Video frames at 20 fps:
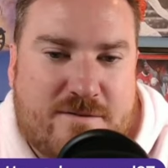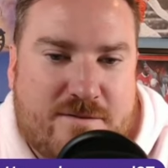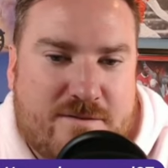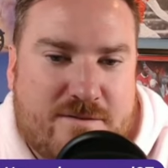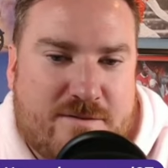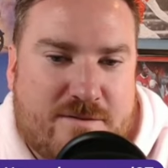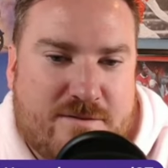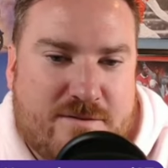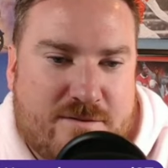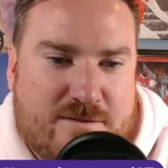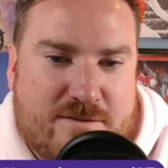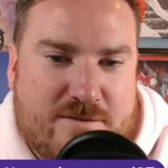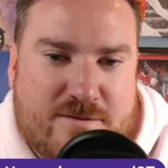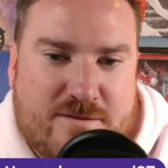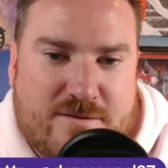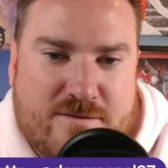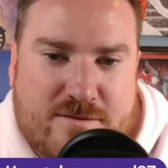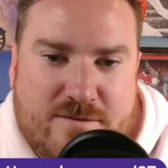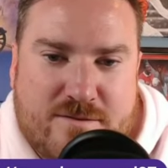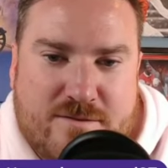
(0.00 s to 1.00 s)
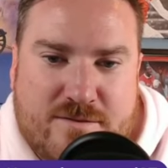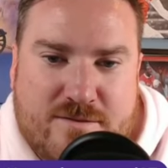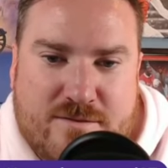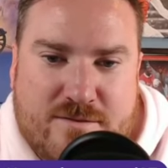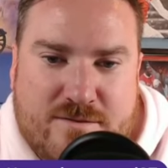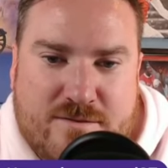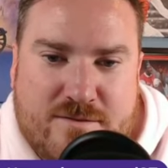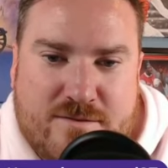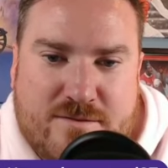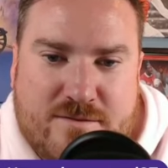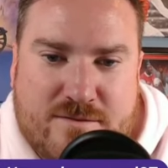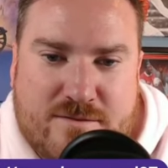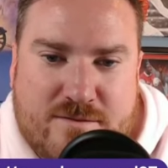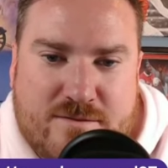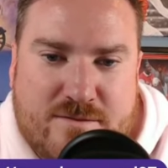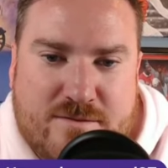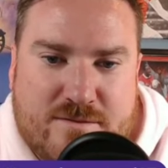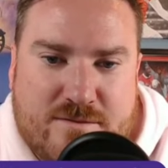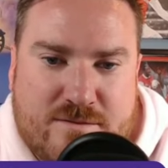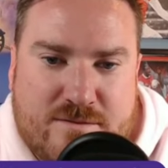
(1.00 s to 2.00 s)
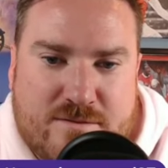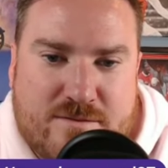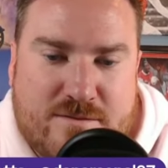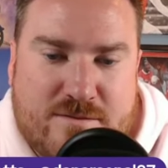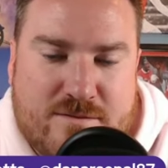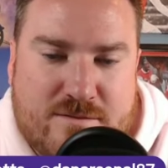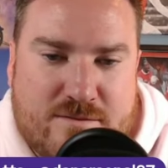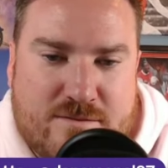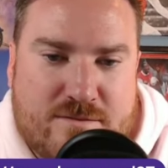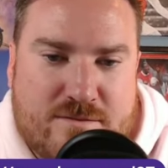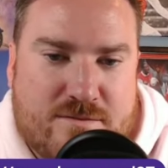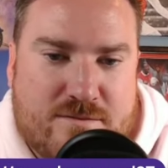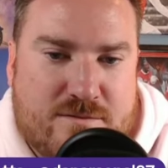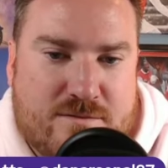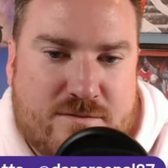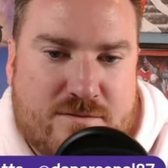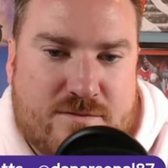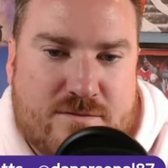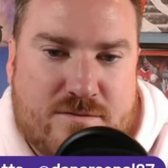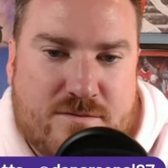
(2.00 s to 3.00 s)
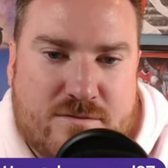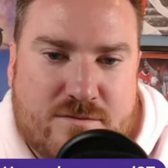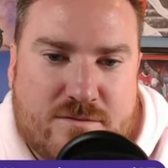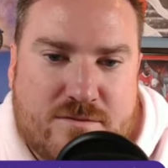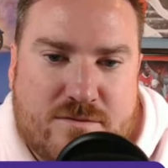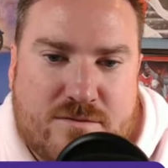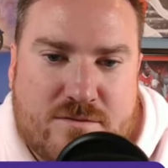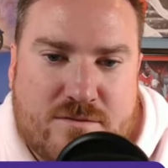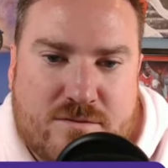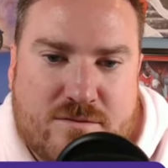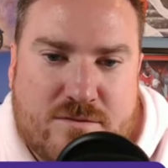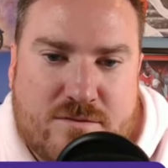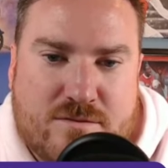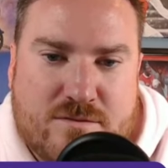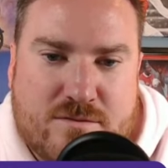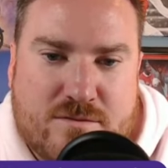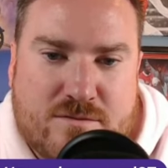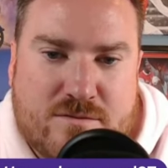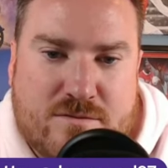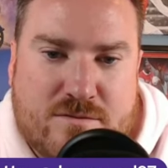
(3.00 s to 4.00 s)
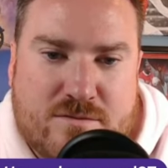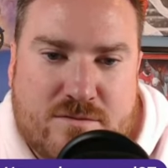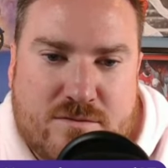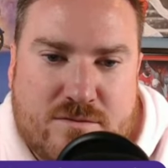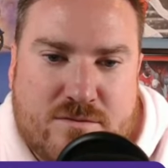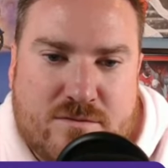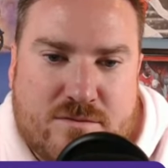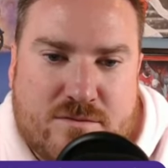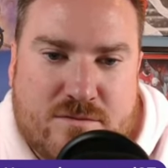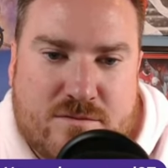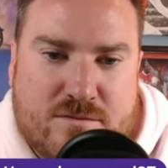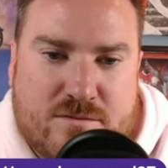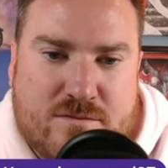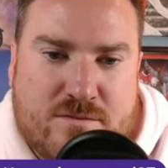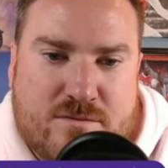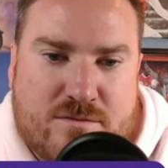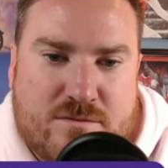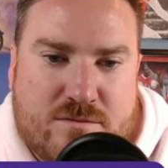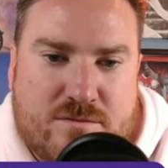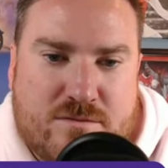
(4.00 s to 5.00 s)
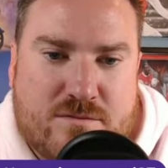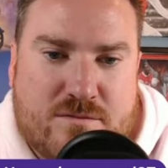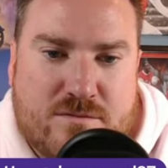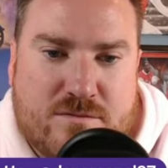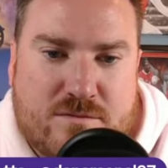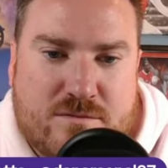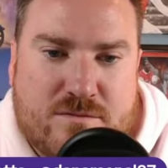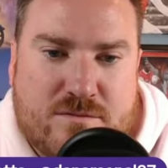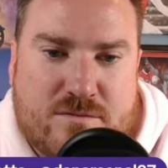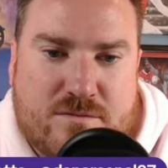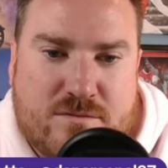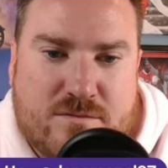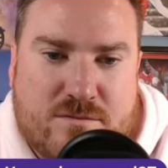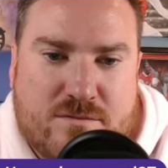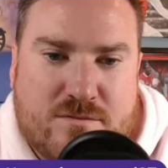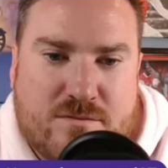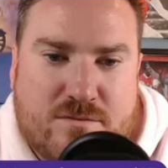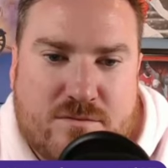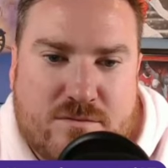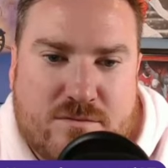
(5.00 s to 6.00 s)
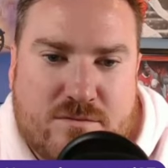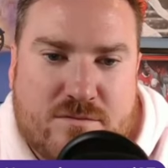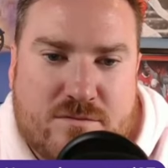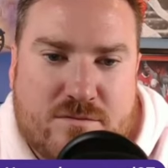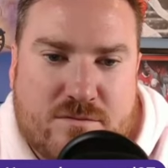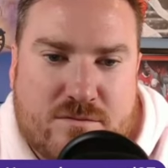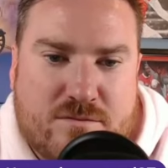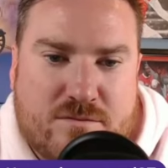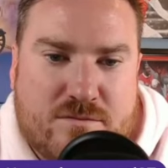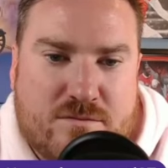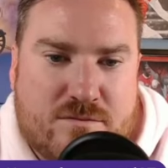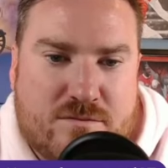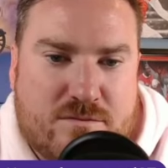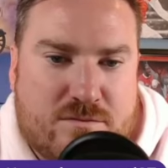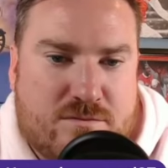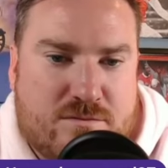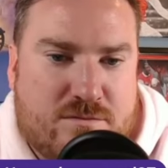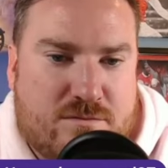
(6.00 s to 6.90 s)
This person isn't speaking.